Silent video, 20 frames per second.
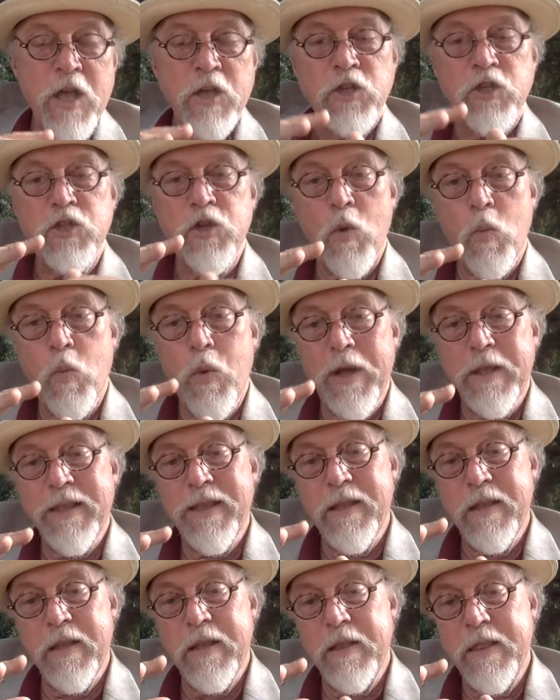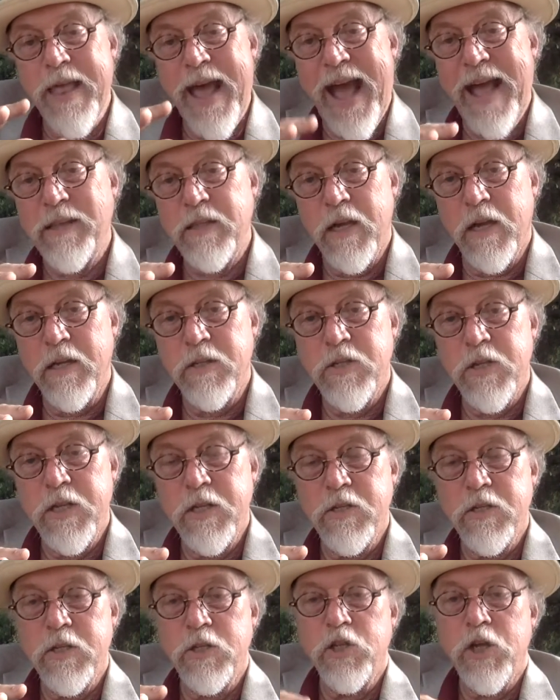So what that does
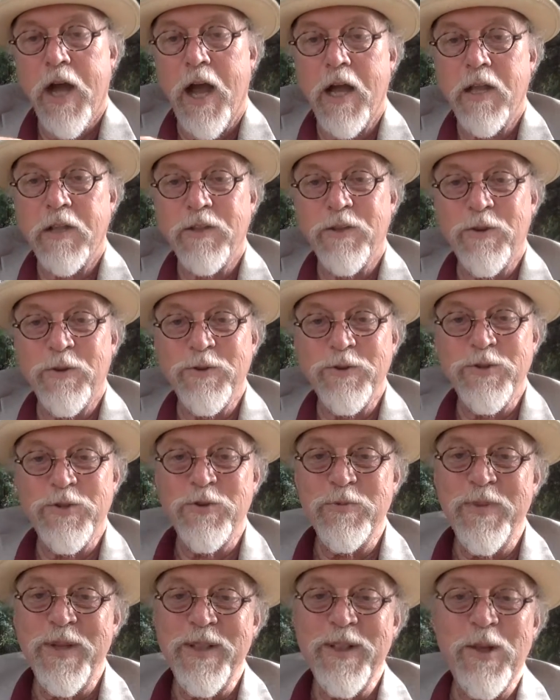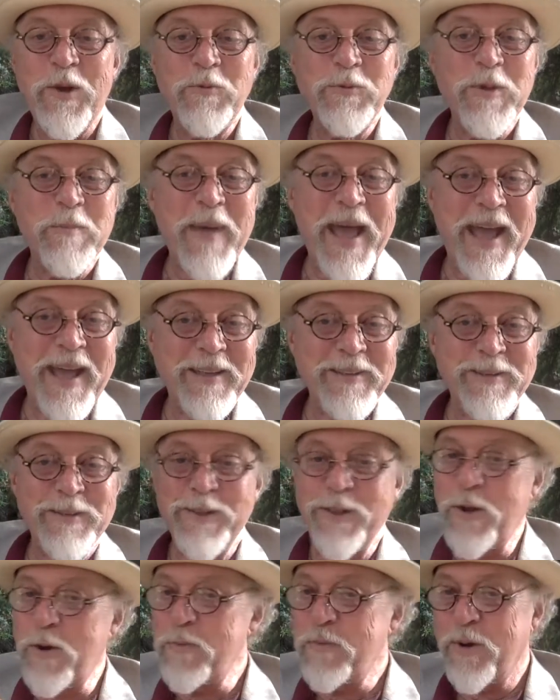is the child learns to be low demand,
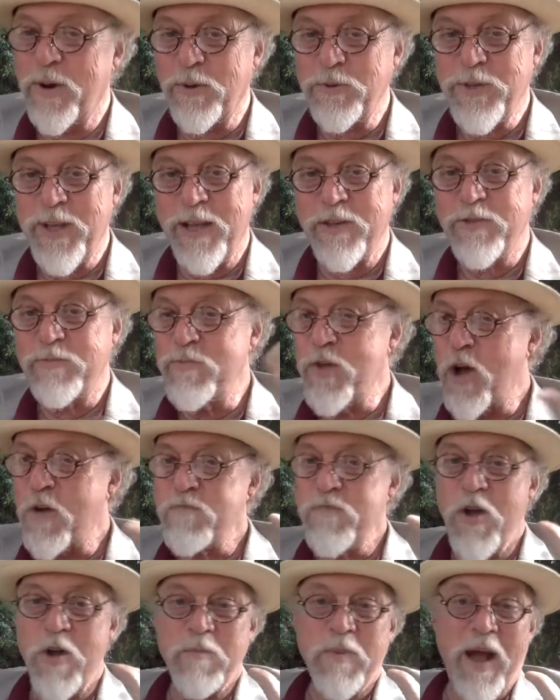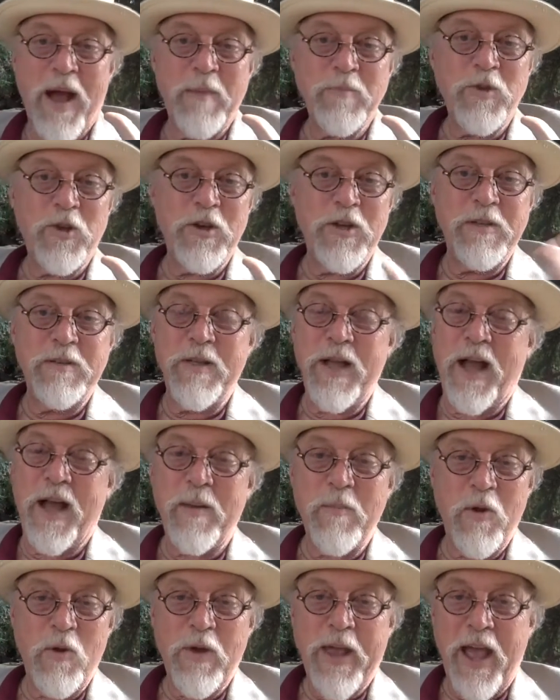low protest. Nope, I'm good.
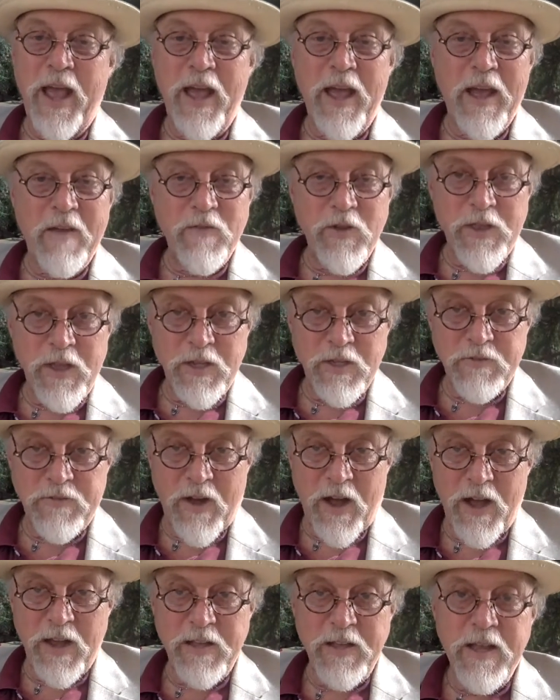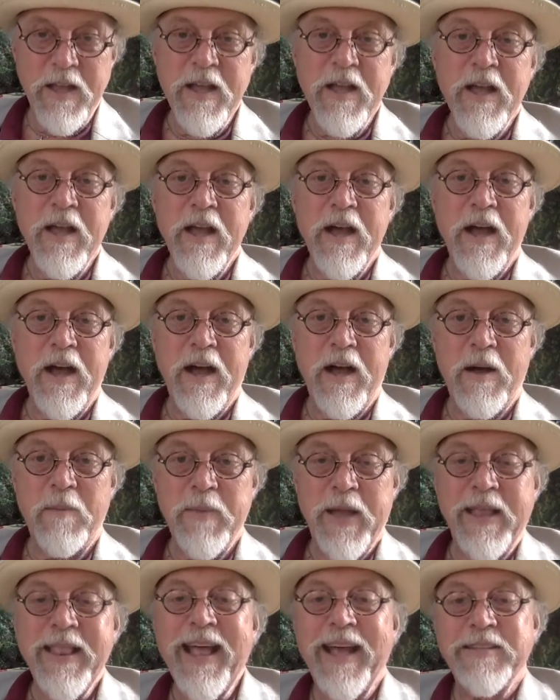I'm okay. Everything's fine.
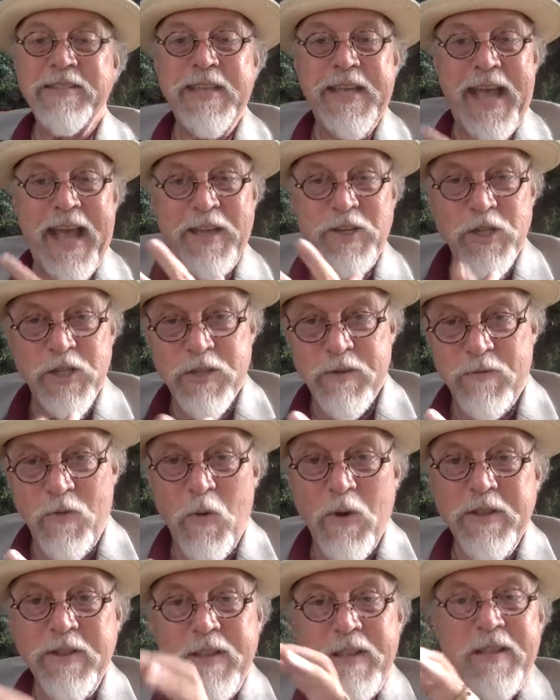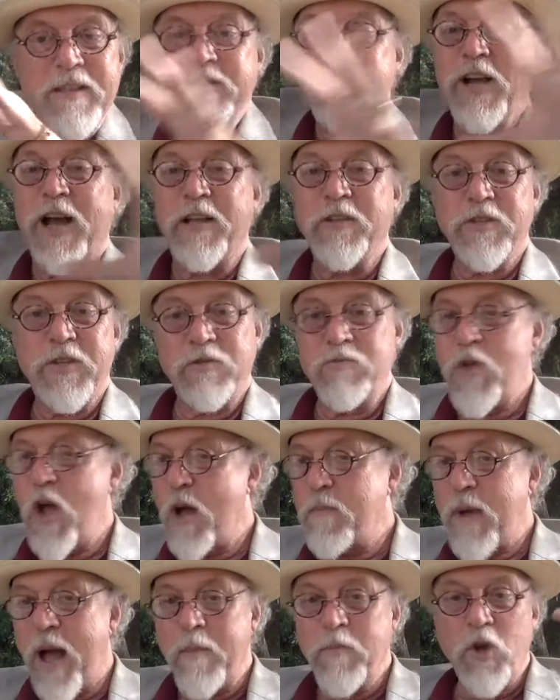And that's the anxious avoidant. The child says,
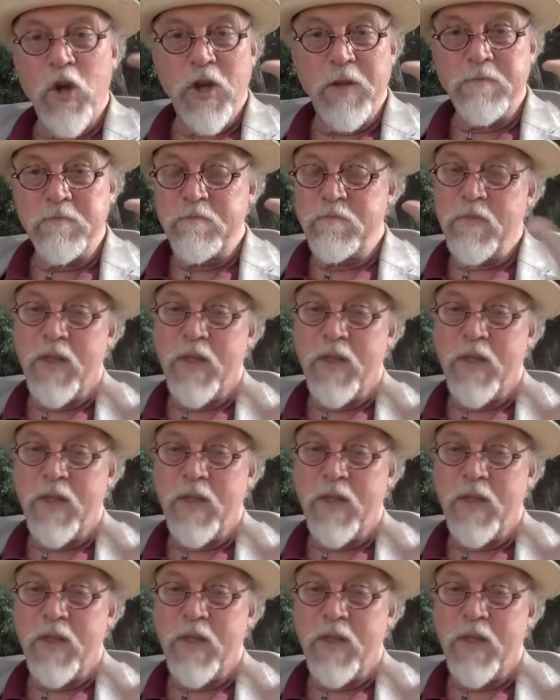nope, I'm good.